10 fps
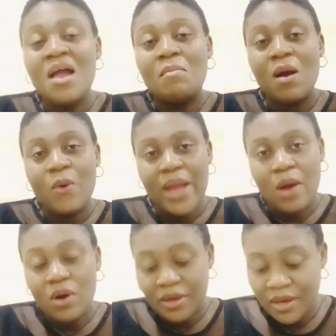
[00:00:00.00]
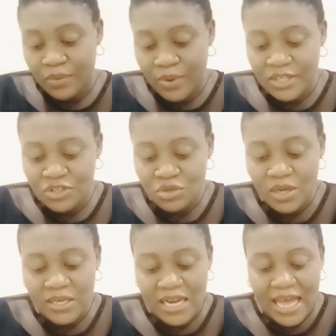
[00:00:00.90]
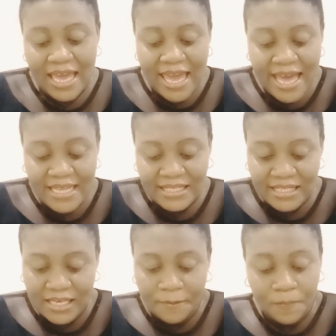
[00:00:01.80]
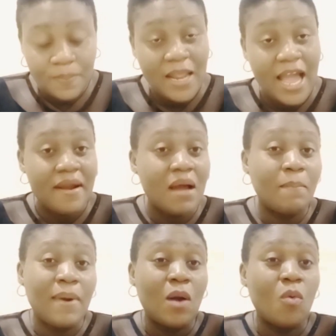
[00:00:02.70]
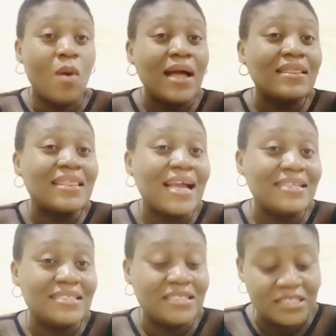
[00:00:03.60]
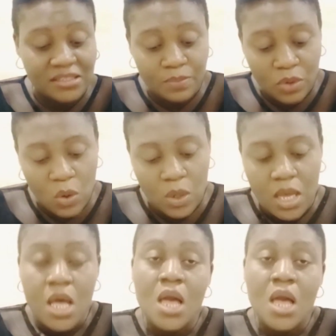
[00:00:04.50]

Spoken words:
but we are working with 280 naira per 1 9 inches block.